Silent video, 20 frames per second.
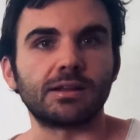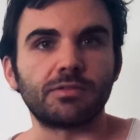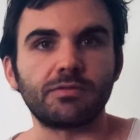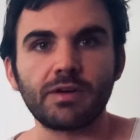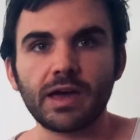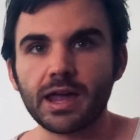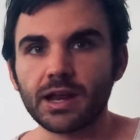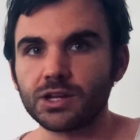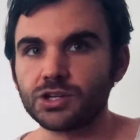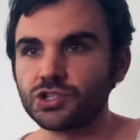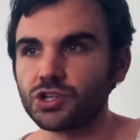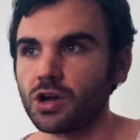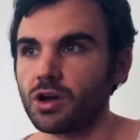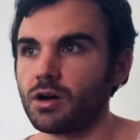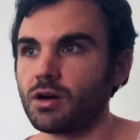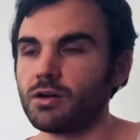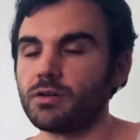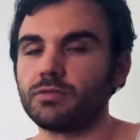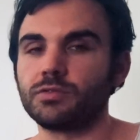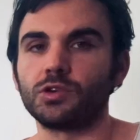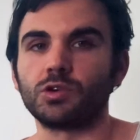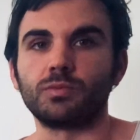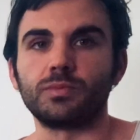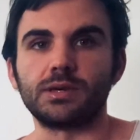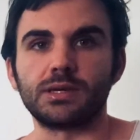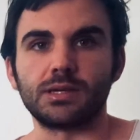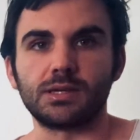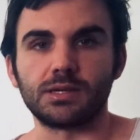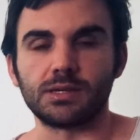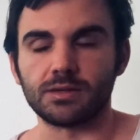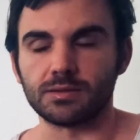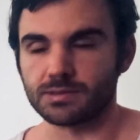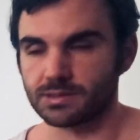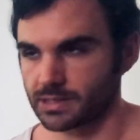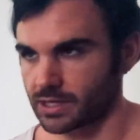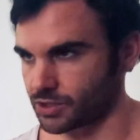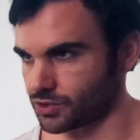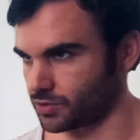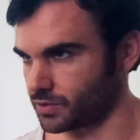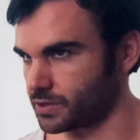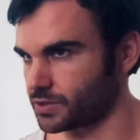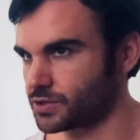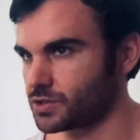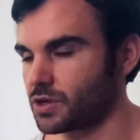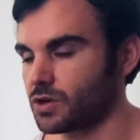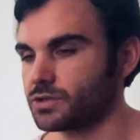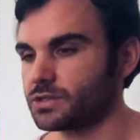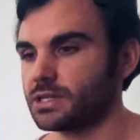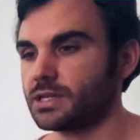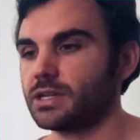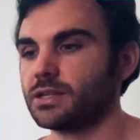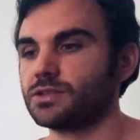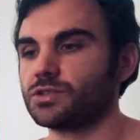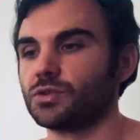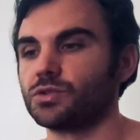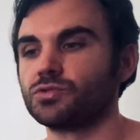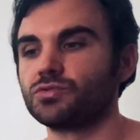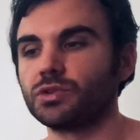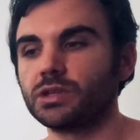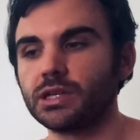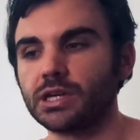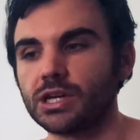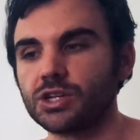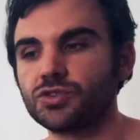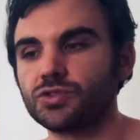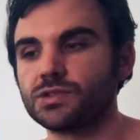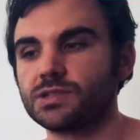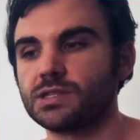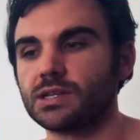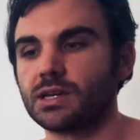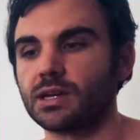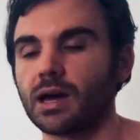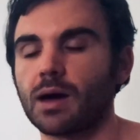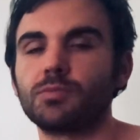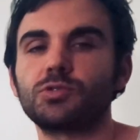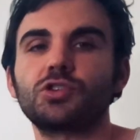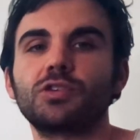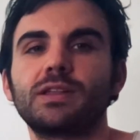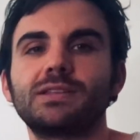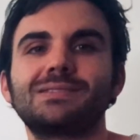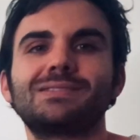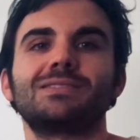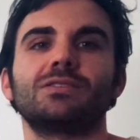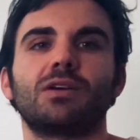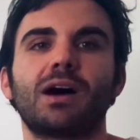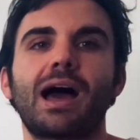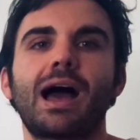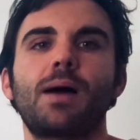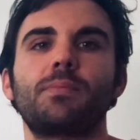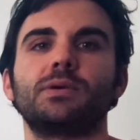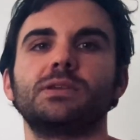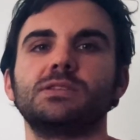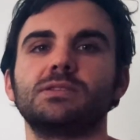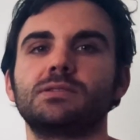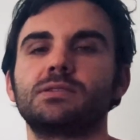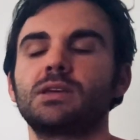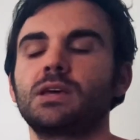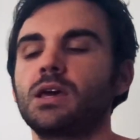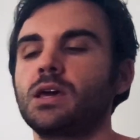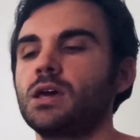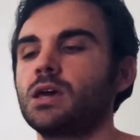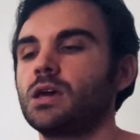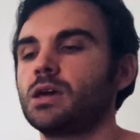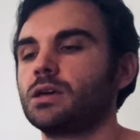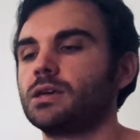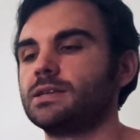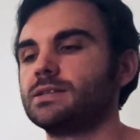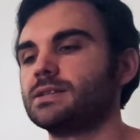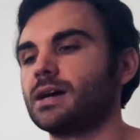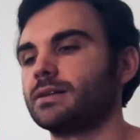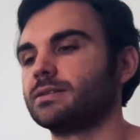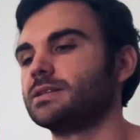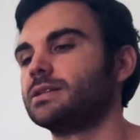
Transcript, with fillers: advantage of, you'll be sexually assaulted. So it's really interesting. I'm sure that still happens. He's not